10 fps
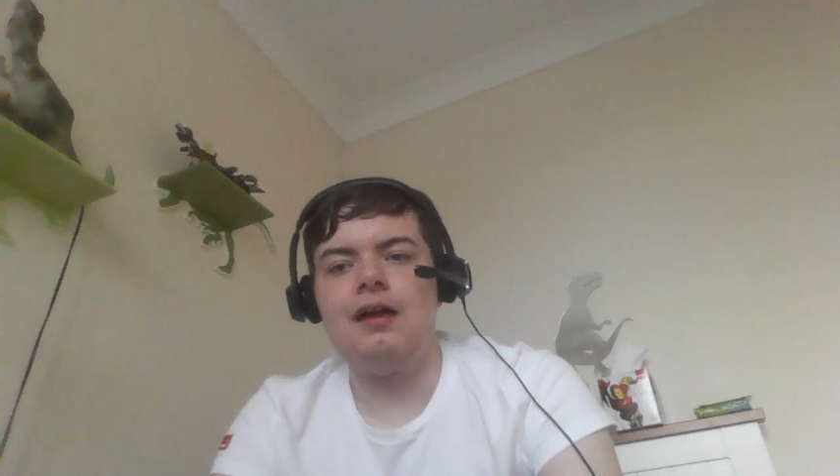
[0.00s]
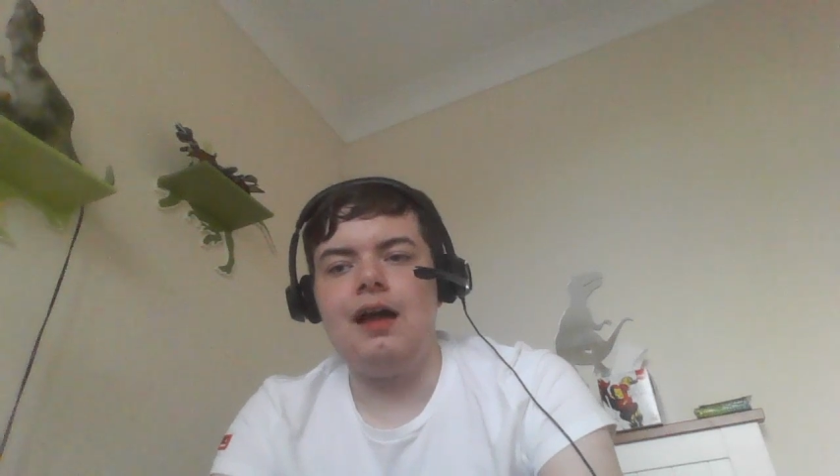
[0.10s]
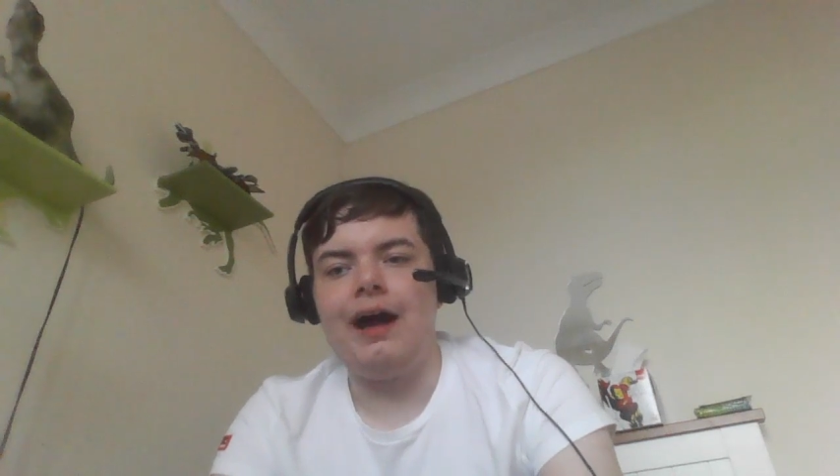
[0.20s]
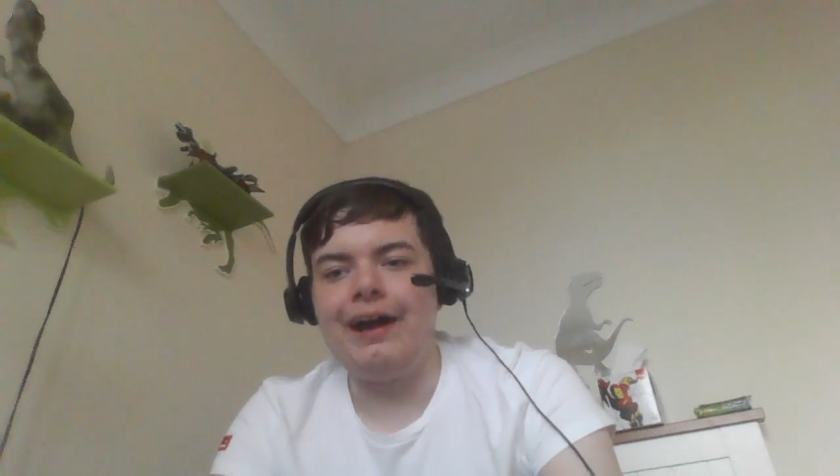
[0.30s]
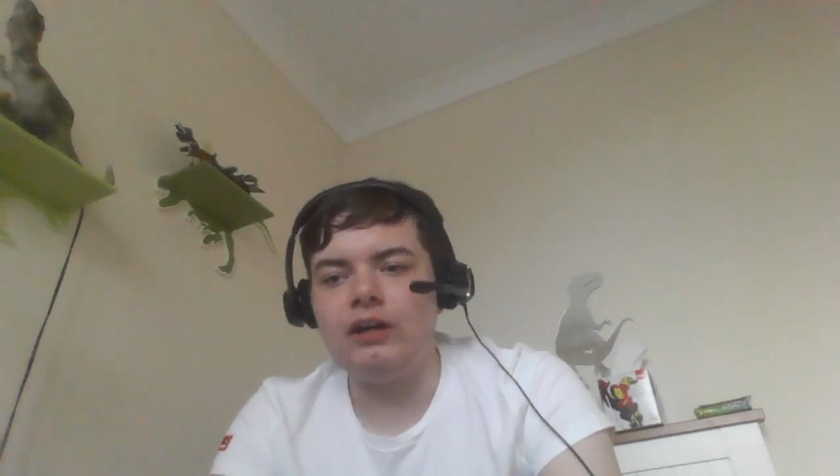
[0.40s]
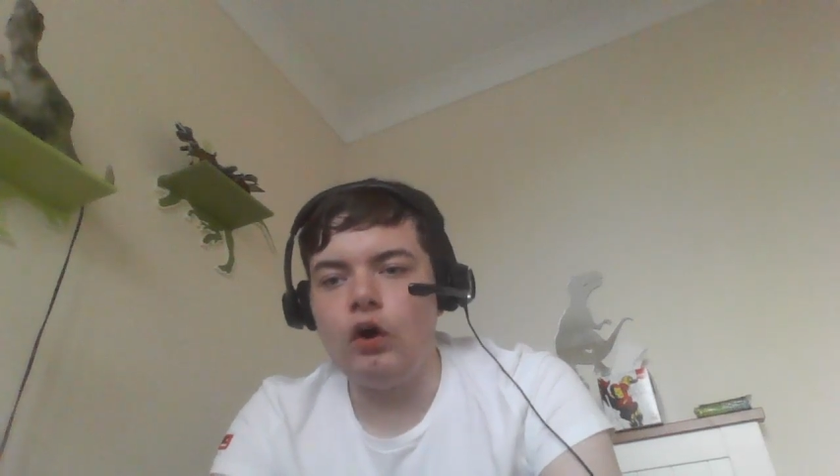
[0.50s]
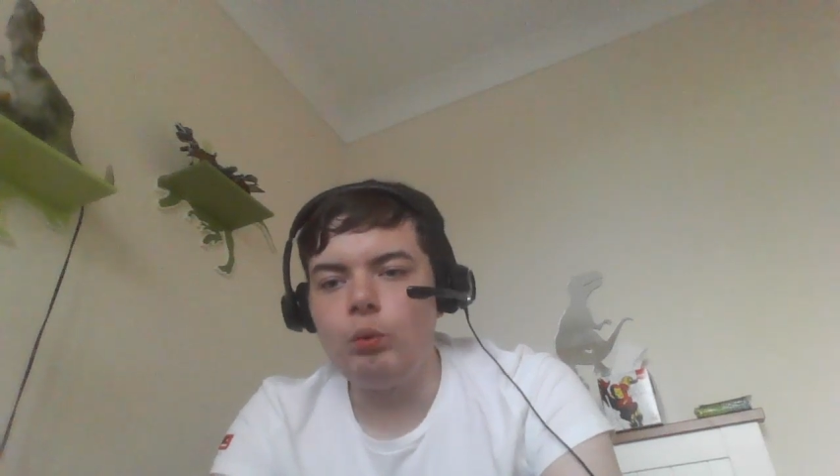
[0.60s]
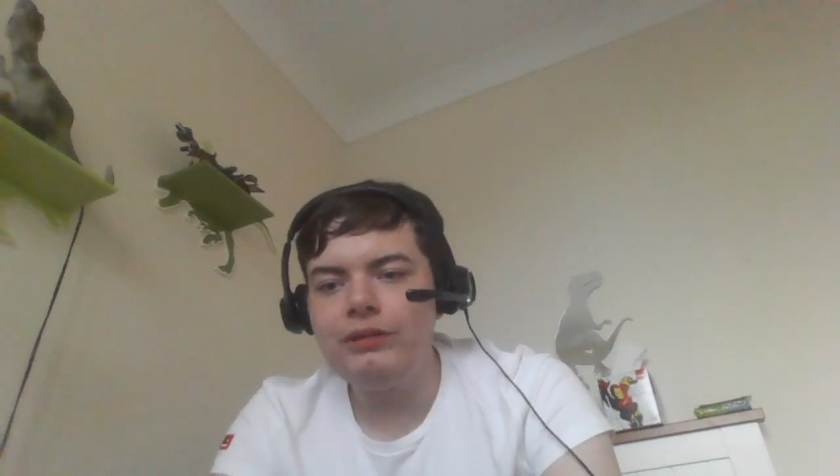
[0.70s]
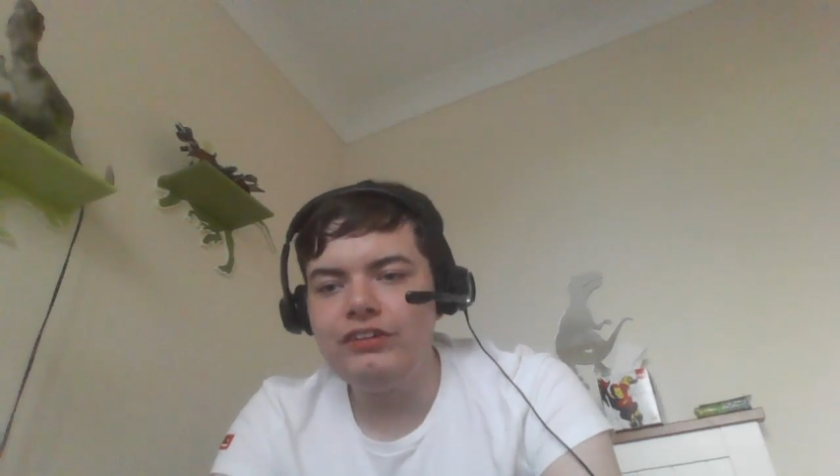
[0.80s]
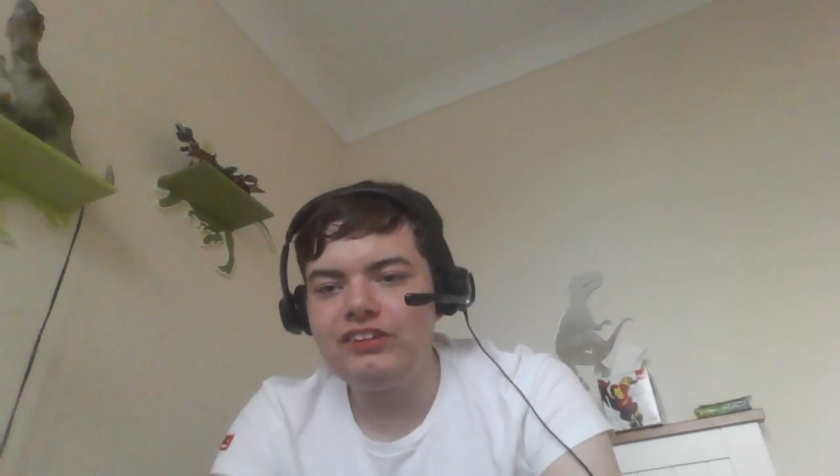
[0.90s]
I
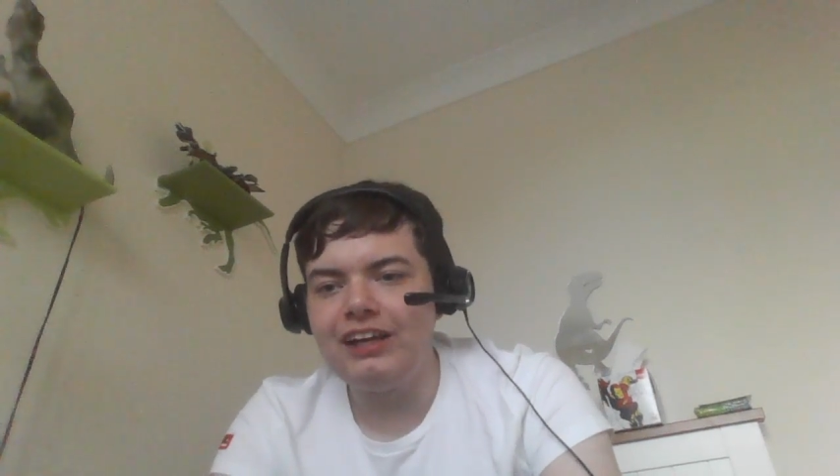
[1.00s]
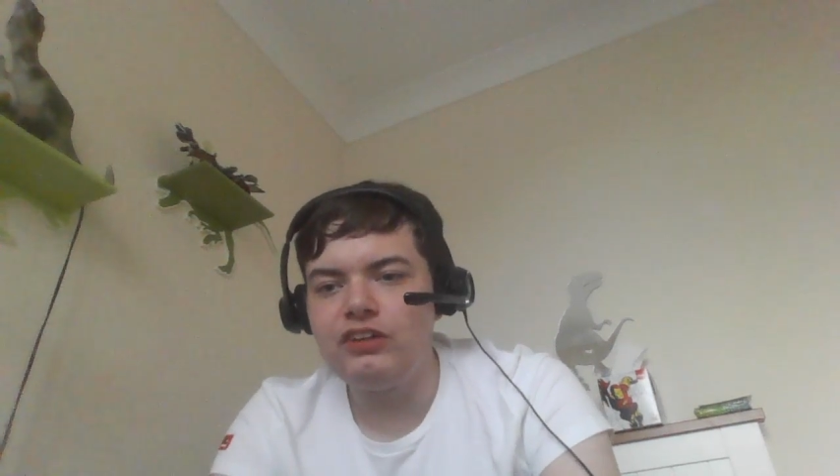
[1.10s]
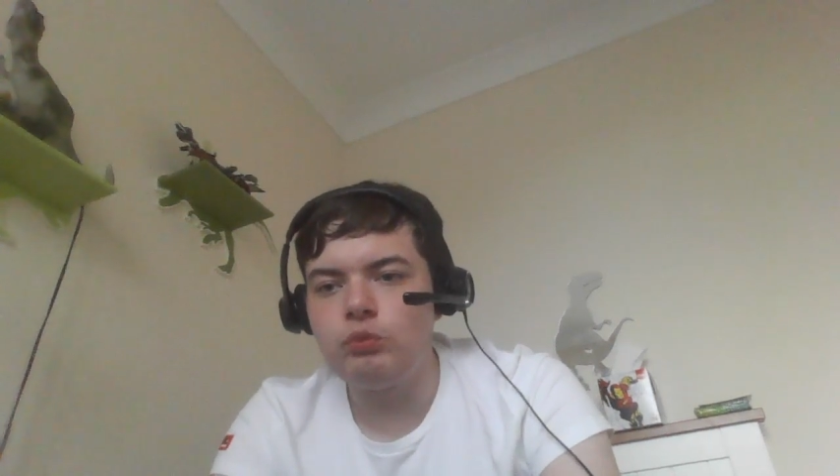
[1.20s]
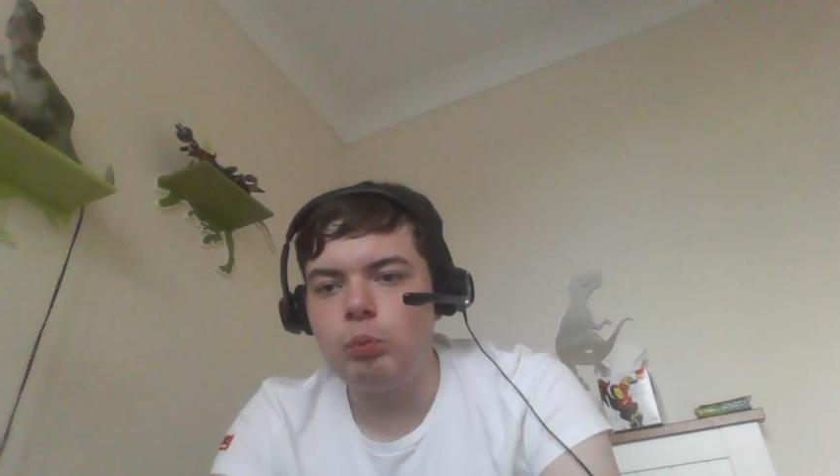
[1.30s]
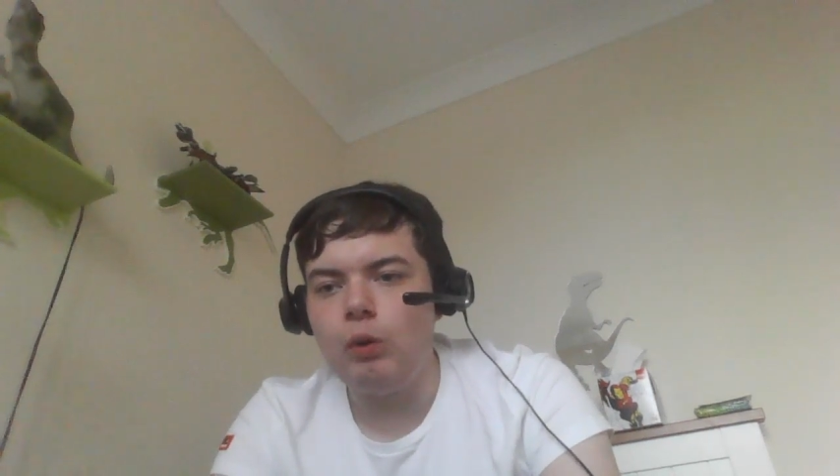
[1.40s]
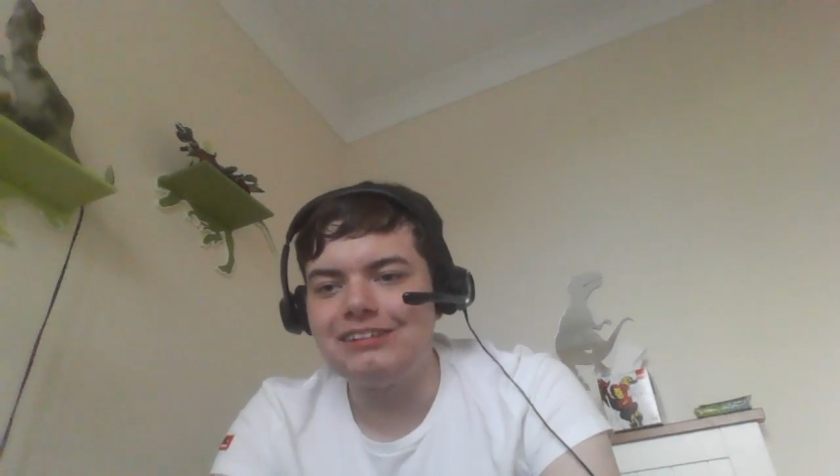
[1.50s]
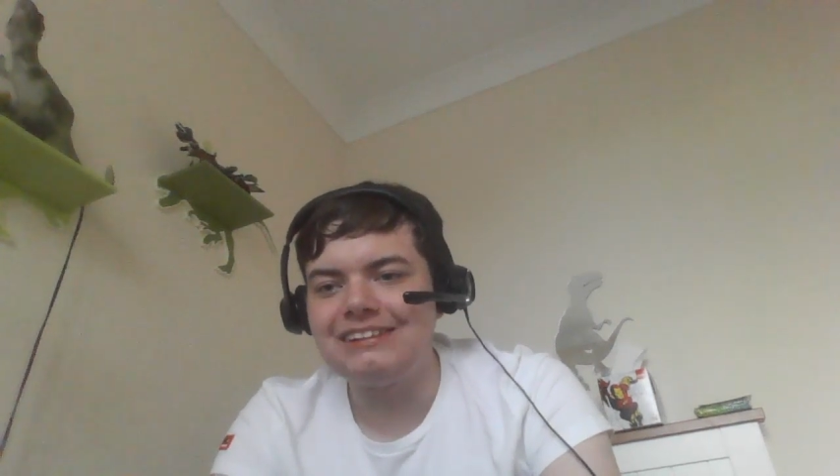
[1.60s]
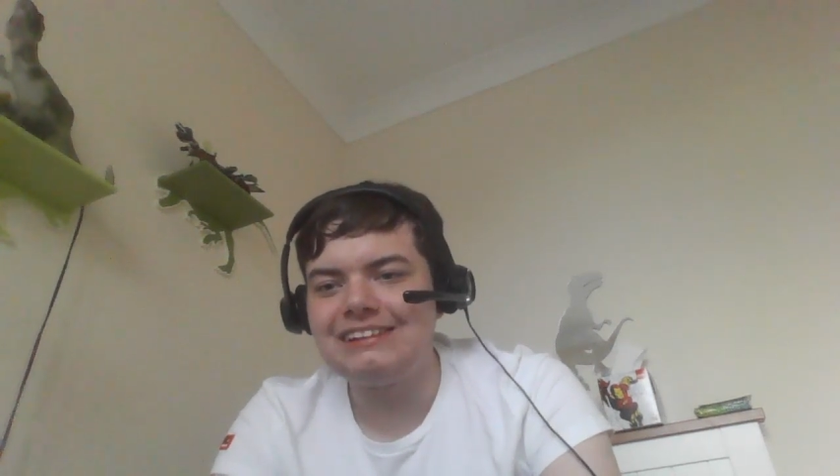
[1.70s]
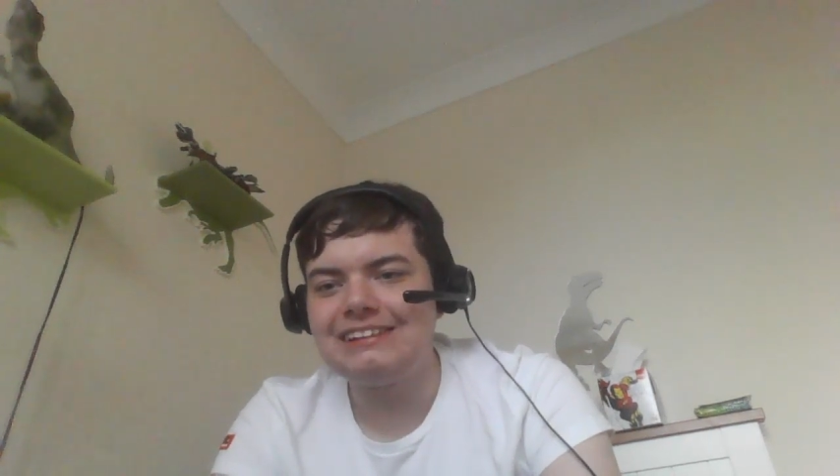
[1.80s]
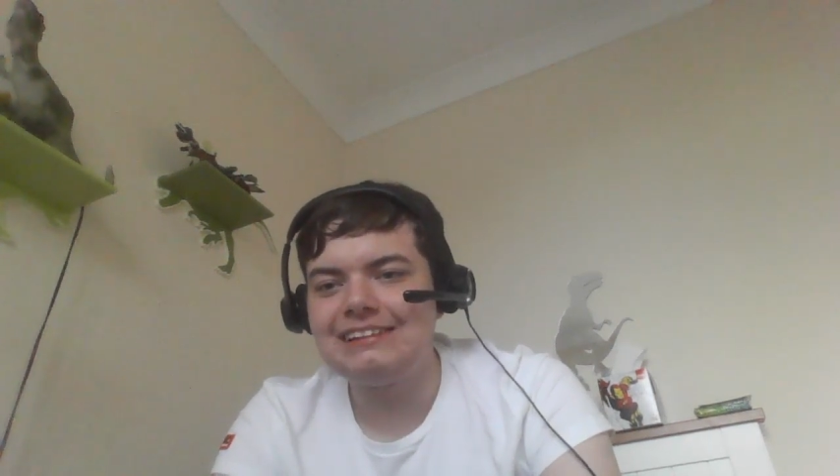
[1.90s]
only said it
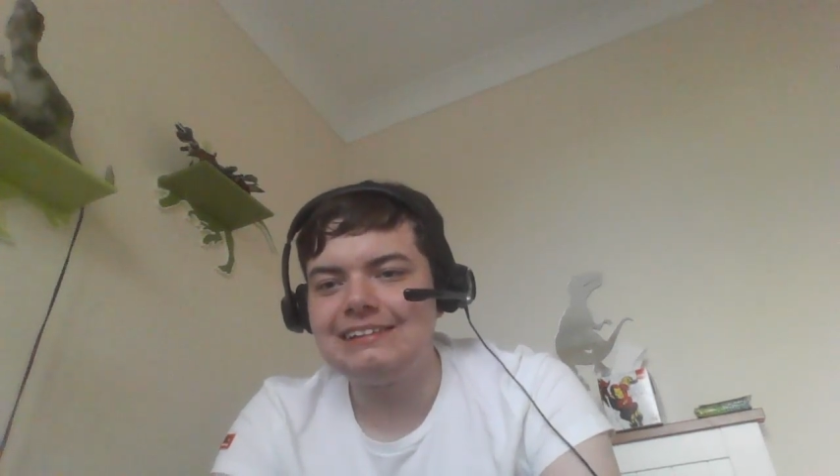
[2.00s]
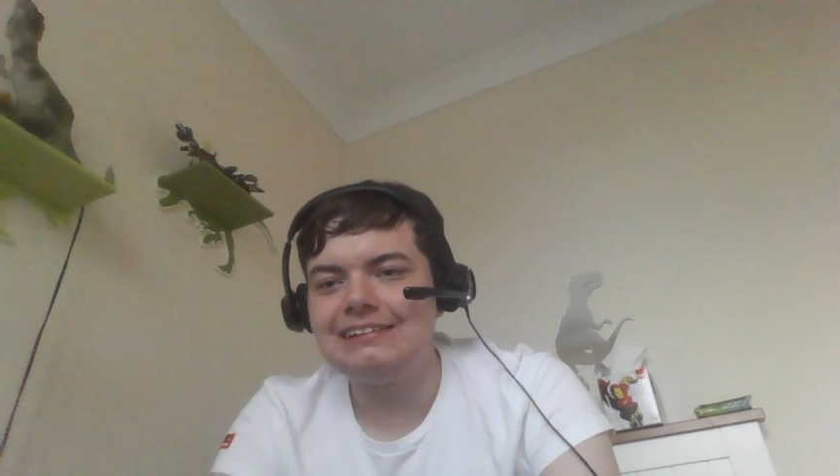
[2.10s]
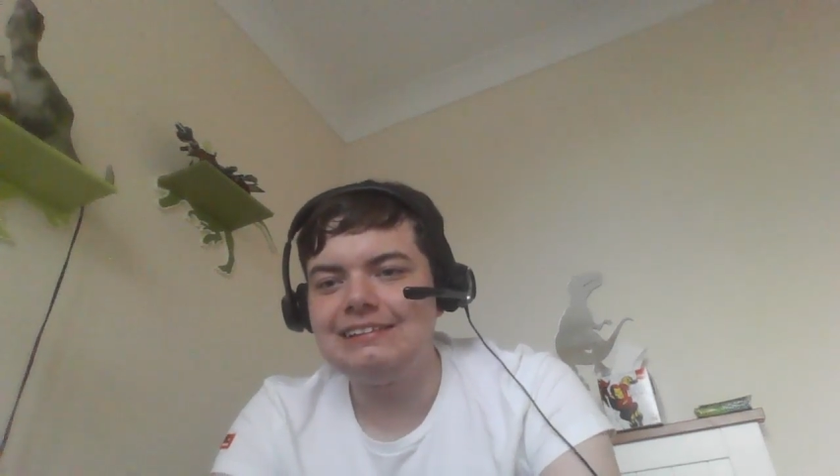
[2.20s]
once.